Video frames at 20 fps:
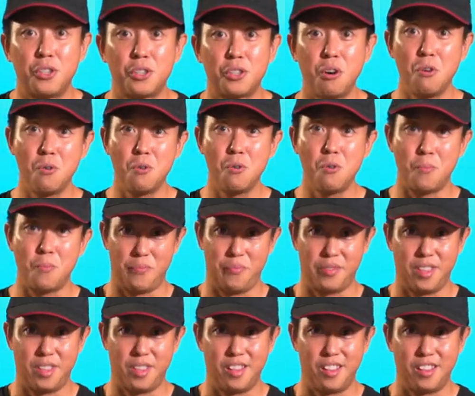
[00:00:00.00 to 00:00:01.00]
So
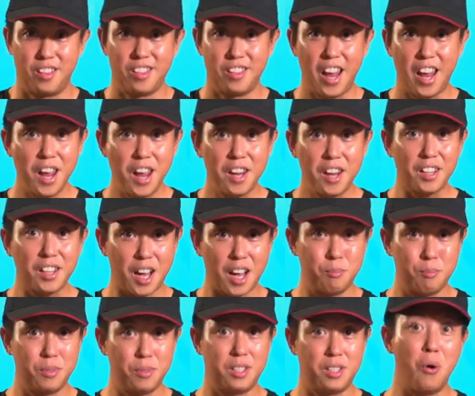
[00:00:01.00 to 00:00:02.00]
then
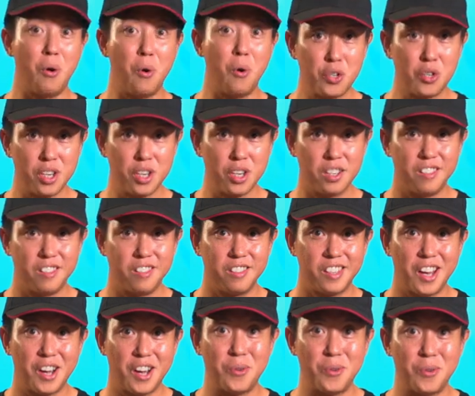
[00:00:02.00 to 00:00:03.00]
comes the
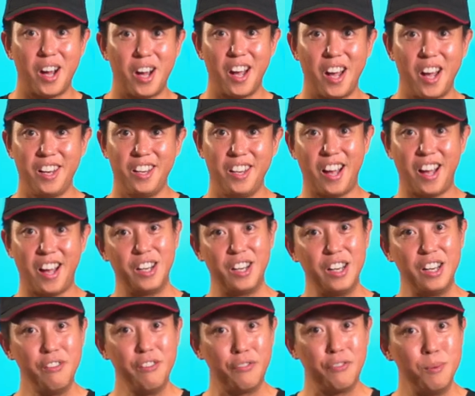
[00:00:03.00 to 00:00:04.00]
ocean. Now, I
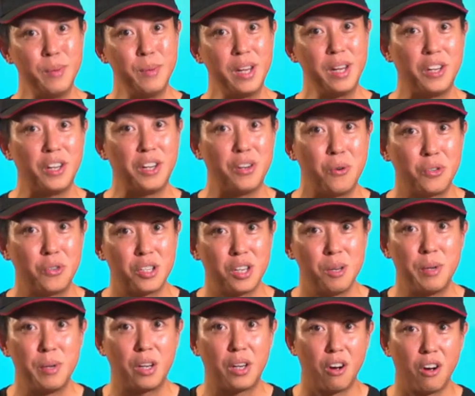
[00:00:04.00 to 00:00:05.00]
love filming in the
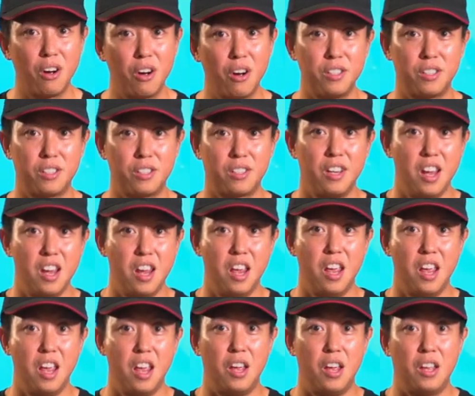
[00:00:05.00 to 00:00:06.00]
ocean because
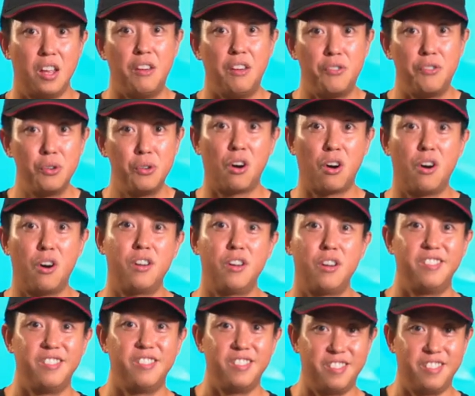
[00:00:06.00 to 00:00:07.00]
if you
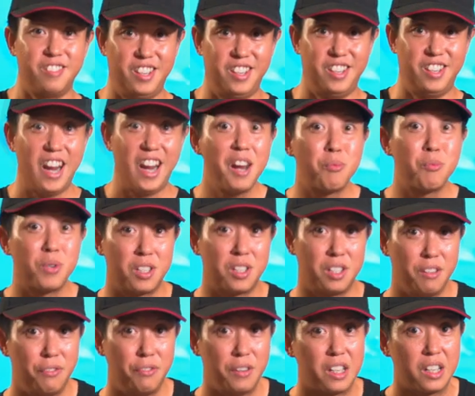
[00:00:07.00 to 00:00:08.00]
thought land
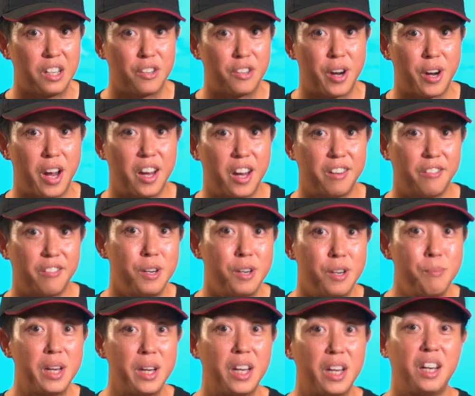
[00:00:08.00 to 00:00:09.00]
was difficult, right?
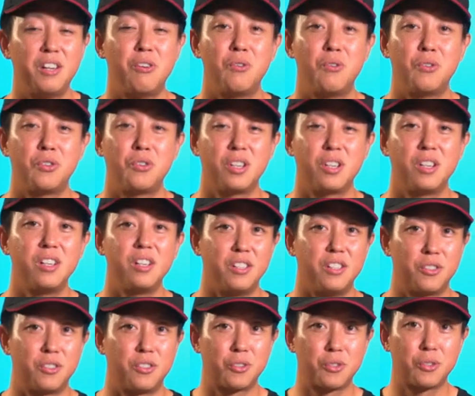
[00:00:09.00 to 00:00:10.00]
Filming in the ocean
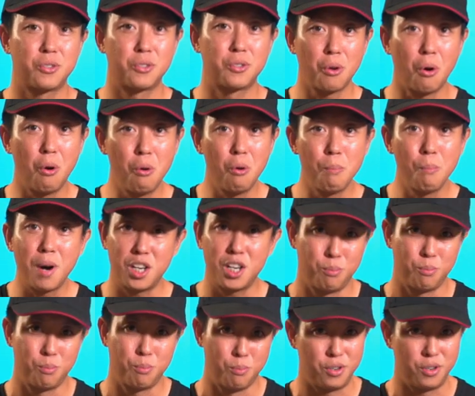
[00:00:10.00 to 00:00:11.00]
is so
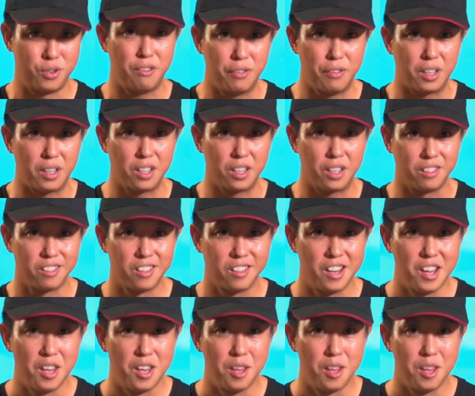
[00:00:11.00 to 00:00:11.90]
much more difficult